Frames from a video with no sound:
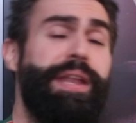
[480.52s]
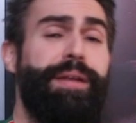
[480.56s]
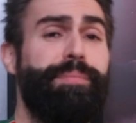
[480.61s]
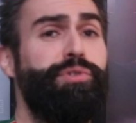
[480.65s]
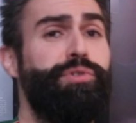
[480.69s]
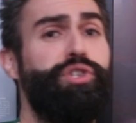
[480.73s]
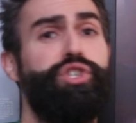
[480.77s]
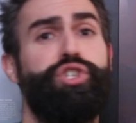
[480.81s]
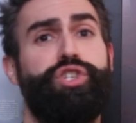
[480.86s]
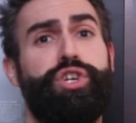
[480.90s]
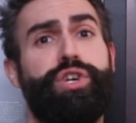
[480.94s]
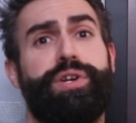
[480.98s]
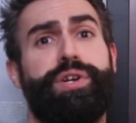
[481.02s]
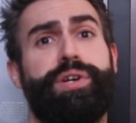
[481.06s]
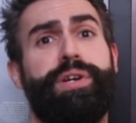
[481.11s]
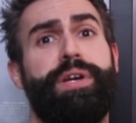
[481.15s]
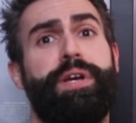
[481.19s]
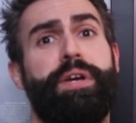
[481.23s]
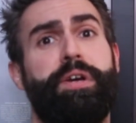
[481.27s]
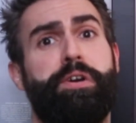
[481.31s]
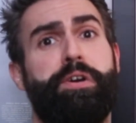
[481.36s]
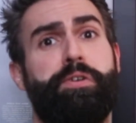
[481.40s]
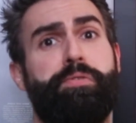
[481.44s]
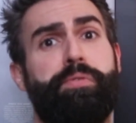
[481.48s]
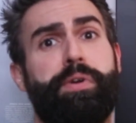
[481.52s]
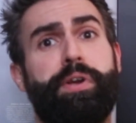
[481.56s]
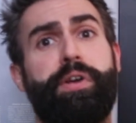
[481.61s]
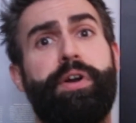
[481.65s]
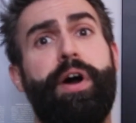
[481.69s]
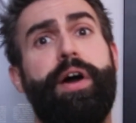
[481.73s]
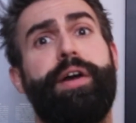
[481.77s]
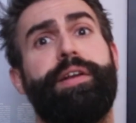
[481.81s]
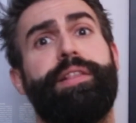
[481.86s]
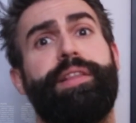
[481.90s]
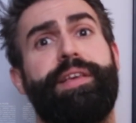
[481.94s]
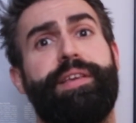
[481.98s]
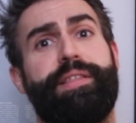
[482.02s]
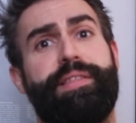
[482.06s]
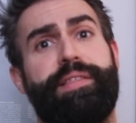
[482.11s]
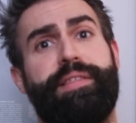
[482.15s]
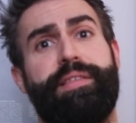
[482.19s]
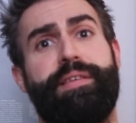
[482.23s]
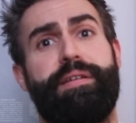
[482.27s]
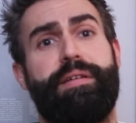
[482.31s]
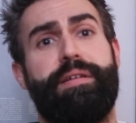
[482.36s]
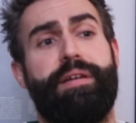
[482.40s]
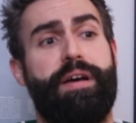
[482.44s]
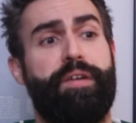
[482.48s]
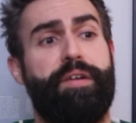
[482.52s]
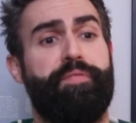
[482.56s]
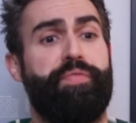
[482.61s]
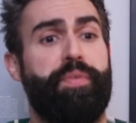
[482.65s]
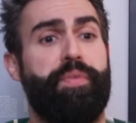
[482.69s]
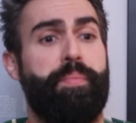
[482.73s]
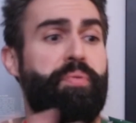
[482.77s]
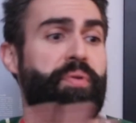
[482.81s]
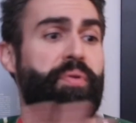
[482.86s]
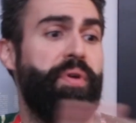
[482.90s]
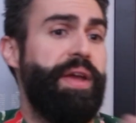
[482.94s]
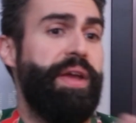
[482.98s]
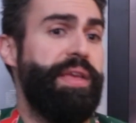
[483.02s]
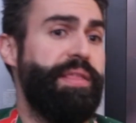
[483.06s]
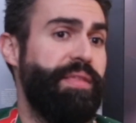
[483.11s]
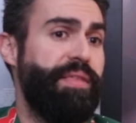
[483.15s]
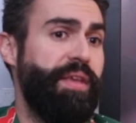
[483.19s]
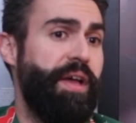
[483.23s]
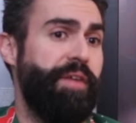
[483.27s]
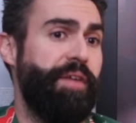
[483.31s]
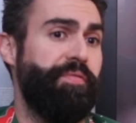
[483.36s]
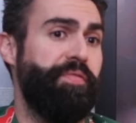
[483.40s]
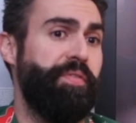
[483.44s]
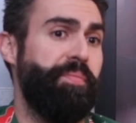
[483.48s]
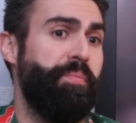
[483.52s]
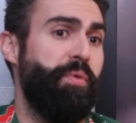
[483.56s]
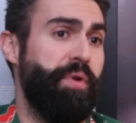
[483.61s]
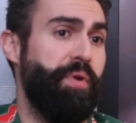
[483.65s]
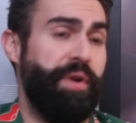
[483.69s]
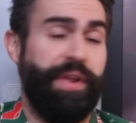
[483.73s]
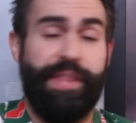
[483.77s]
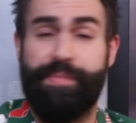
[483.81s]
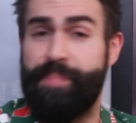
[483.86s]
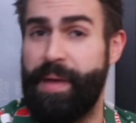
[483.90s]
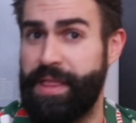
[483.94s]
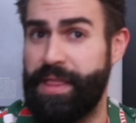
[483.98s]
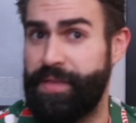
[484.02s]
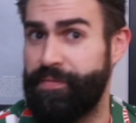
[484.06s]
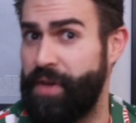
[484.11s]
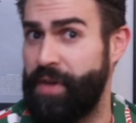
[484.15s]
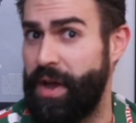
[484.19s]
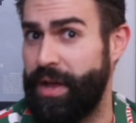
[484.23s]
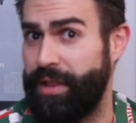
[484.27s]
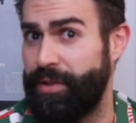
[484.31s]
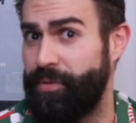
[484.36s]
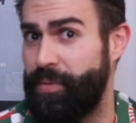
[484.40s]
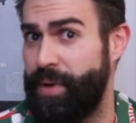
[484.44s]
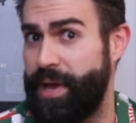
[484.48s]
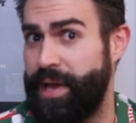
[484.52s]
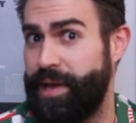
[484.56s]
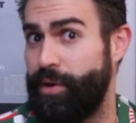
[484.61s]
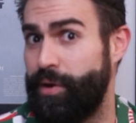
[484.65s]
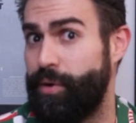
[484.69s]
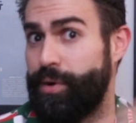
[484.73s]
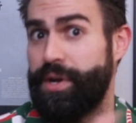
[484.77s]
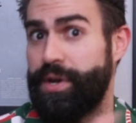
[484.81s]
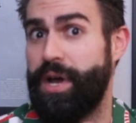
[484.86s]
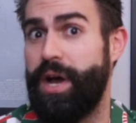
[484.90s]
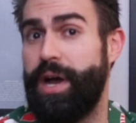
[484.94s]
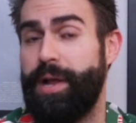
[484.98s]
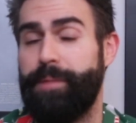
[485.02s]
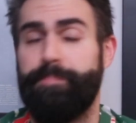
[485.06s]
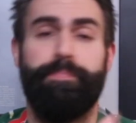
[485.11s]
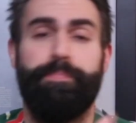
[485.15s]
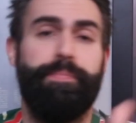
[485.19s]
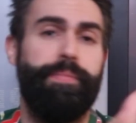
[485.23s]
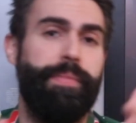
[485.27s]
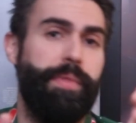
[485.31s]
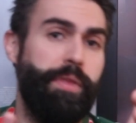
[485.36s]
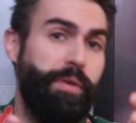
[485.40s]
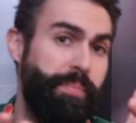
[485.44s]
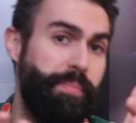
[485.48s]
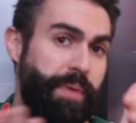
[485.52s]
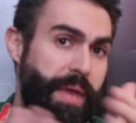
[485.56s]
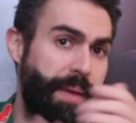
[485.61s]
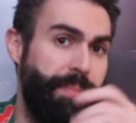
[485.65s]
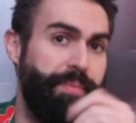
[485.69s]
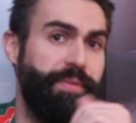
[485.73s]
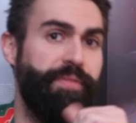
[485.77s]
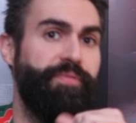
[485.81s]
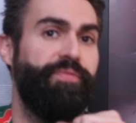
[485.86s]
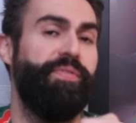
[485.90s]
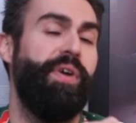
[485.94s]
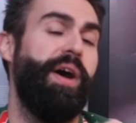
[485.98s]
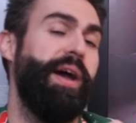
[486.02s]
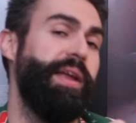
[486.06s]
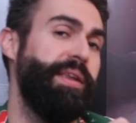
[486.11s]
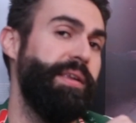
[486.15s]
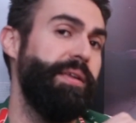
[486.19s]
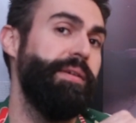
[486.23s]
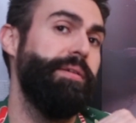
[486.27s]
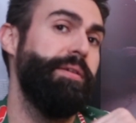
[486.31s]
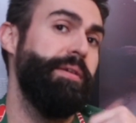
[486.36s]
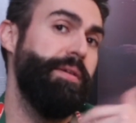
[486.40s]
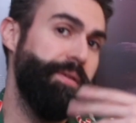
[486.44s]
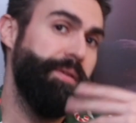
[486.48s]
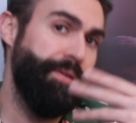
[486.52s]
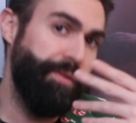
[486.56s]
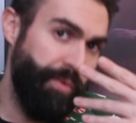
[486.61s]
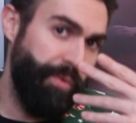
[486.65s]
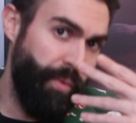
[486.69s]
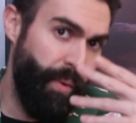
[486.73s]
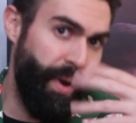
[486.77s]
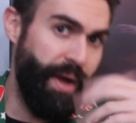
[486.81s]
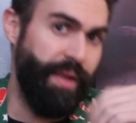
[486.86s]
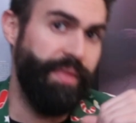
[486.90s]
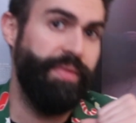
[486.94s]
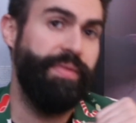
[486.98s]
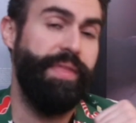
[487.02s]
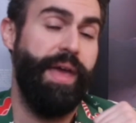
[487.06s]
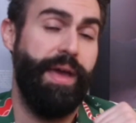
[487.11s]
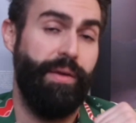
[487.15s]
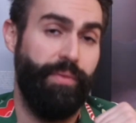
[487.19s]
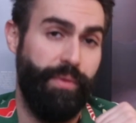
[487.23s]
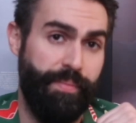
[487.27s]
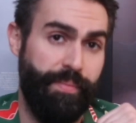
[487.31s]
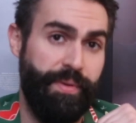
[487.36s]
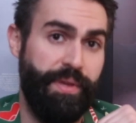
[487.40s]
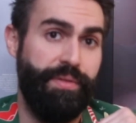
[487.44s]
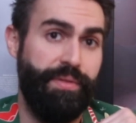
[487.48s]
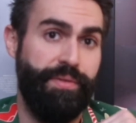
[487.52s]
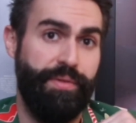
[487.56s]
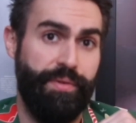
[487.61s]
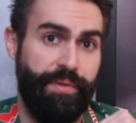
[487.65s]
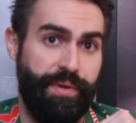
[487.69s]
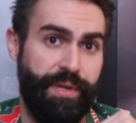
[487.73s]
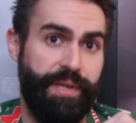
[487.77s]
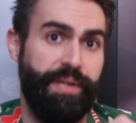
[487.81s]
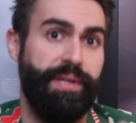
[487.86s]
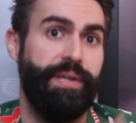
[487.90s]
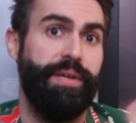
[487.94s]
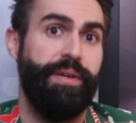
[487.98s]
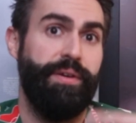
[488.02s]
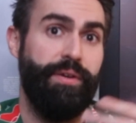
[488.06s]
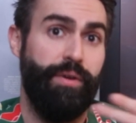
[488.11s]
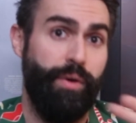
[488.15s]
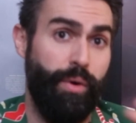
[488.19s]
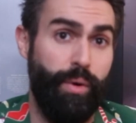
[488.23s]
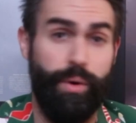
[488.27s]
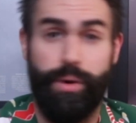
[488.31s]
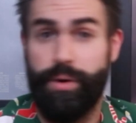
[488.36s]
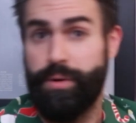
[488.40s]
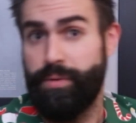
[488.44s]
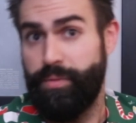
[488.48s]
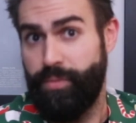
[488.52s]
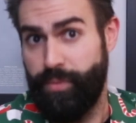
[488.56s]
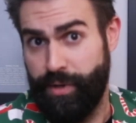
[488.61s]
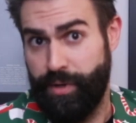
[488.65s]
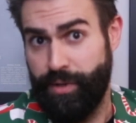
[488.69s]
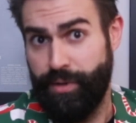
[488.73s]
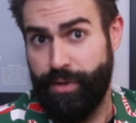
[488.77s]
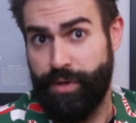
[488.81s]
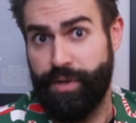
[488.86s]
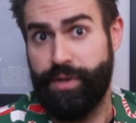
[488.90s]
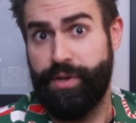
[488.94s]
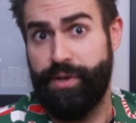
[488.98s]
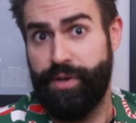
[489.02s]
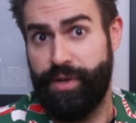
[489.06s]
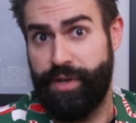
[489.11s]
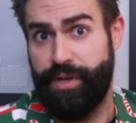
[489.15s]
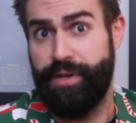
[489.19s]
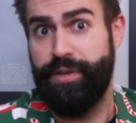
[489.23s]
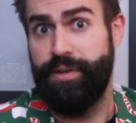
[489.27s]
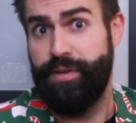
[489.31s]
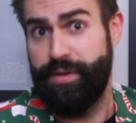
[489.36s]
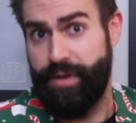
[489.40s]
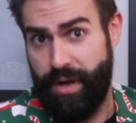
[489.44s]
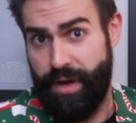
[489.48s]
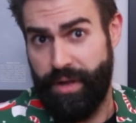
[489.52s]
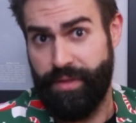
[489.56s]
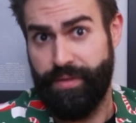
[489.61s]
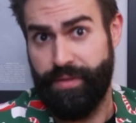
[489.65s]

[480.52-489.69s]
sure, regardless of the price of a more expensive colorway or not, you'll be able to find one that will be suited or will look good on the